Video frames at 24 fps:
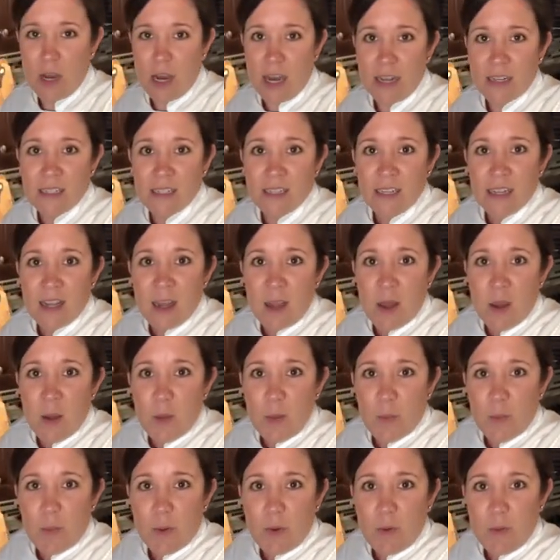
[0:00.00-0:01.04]
hot.
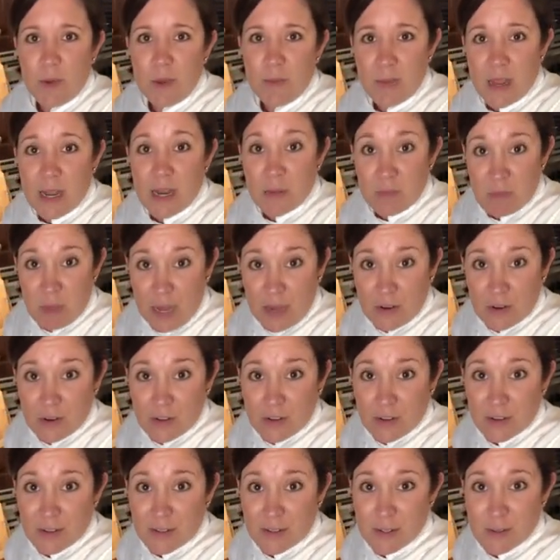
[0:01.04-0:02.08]
But we made it better.
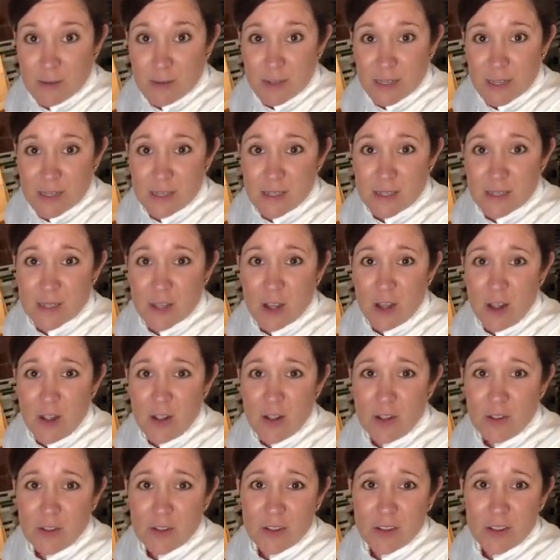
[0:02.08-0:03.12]
So this is
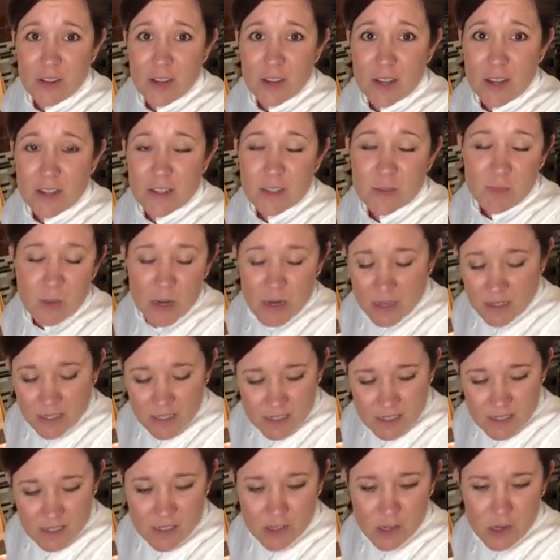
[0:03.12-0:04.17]
called
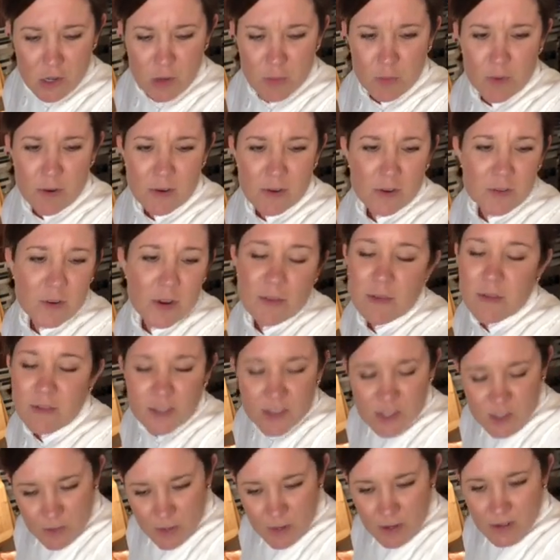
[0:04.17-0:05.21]
asparagus soup or cream of
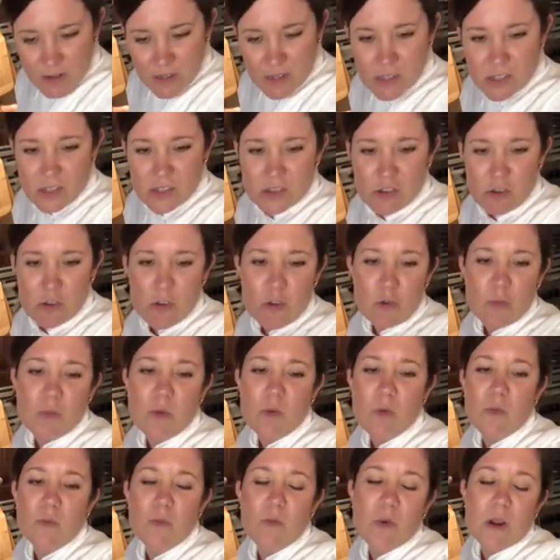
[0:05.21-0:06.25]
asparagus soup or
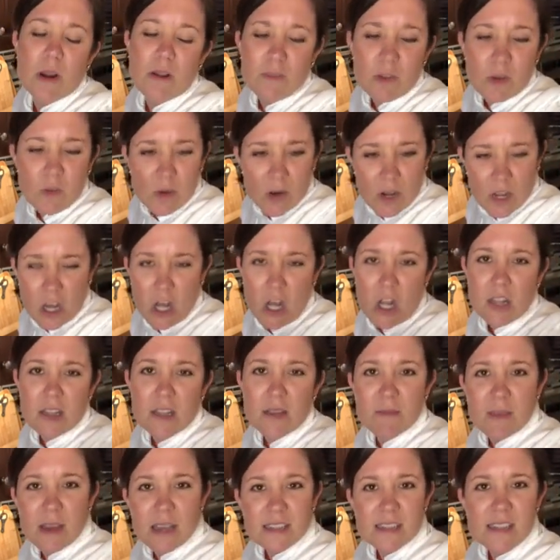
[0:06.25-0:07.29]
whatever you want to call it
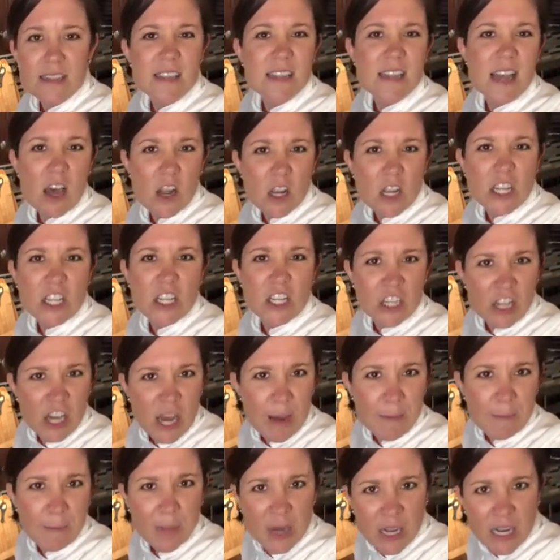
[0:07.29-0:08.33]
that makes it sound like you
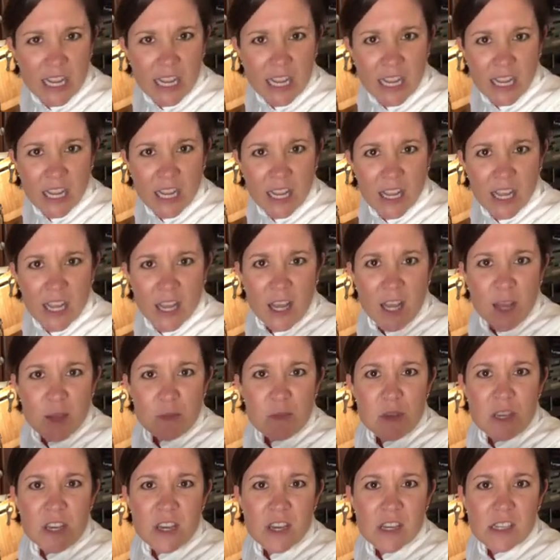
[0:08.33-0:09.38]
got money,
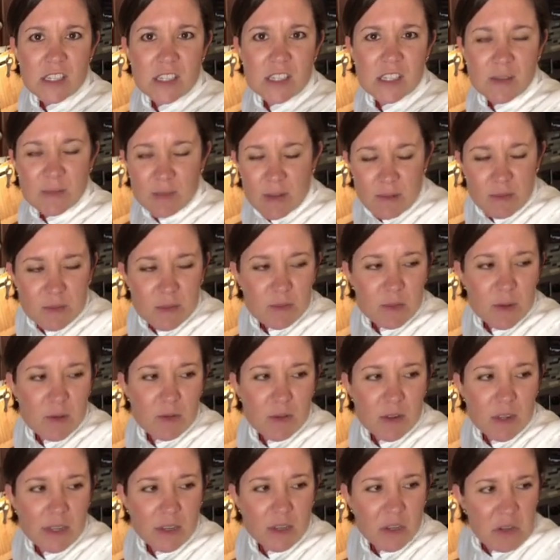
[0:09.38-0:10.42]
because sometimes people
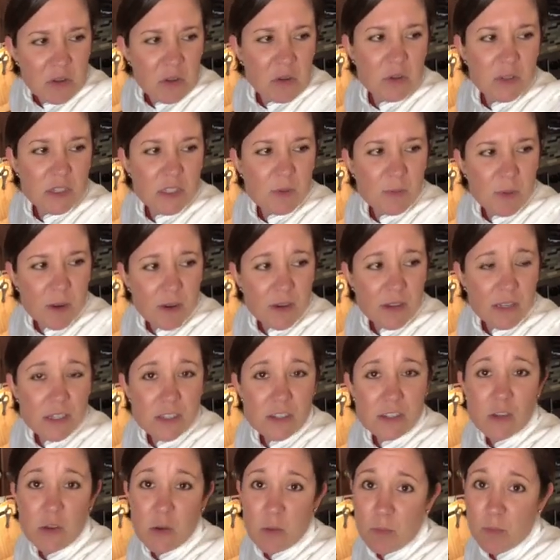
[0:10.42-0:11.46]
are like, ew, asparagus
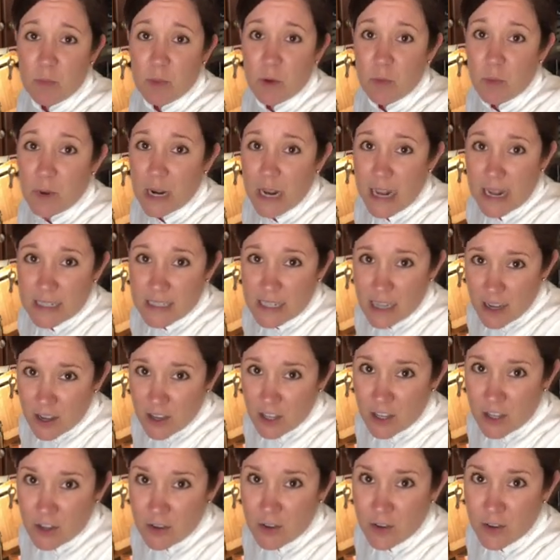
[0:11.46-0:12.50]
soup. But when I tell
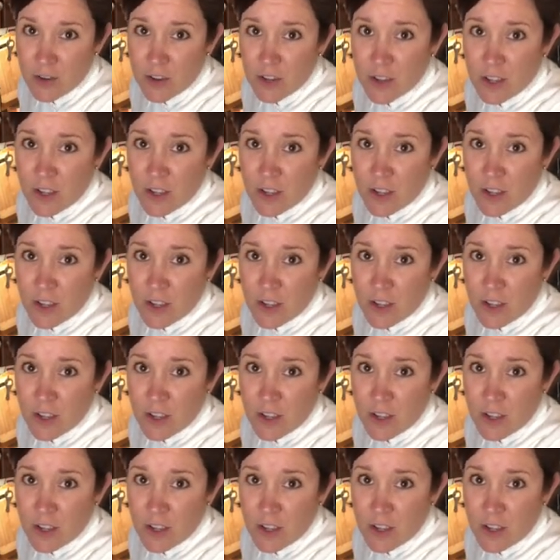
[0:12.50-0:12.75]
you,